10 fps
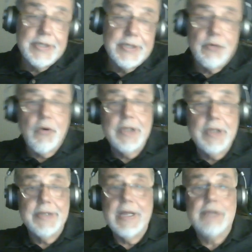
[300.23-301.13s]
oil and
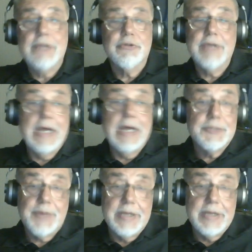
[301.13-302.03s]
natural gas
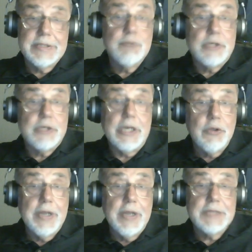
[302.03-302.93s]
prices, which I don't
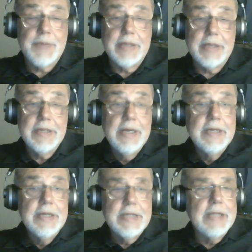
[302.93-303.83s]
expect,
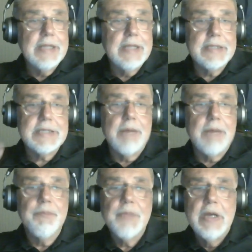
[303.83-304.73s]
then that sum
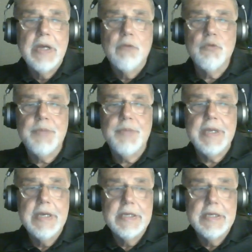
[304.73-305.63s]
would be
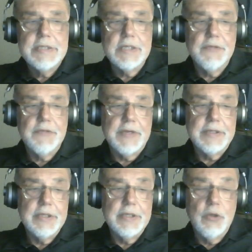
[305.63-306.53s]
significantly
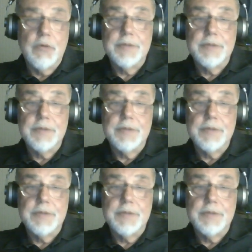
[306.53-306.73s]
lower.